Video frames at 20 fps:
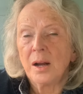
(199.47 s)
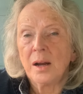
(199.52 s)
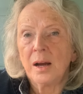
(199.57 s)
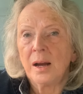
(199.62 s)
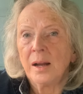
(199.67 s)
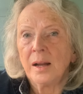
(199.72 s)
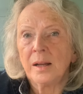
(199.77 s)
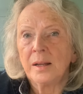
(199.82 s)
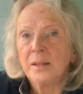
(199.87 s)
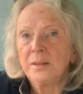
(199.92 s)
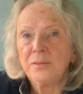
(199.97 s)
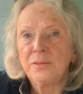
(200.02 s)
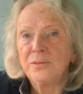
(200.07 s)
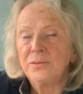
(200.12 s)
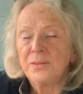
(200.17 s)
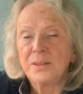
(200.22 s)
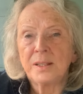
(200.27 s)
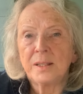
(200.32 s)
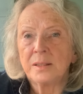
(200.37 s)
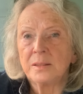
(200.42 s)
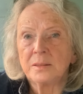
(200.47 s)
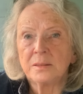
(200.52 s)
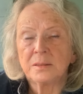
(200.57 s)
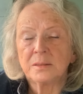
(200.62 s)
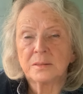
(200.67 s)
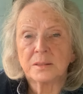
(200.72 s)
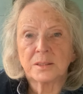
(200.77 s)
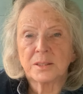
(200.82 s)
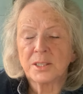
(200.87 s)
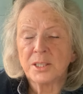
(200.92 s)
I feel
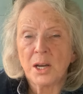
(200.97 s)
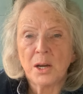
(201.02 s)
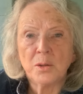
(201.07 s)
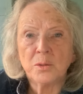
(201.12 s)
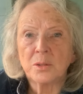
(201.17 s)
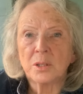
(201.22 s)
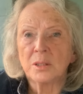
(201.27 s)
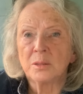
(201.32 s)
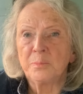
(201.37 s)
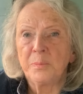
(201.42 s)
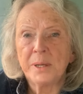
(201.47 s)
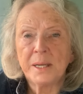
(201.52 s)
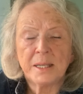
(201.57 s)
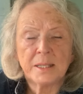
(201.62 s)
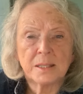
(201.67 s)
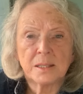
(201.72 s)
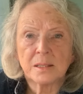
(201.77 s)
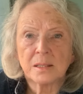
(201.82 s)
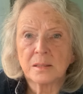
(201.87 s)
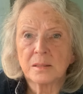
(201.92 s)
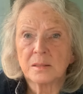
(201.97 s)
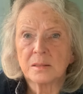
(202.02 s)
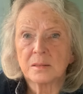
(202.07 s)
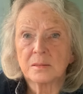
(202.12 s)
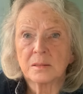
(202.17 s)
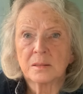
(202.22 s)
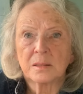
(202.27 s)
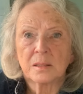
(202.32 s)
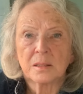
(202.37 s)
the total pits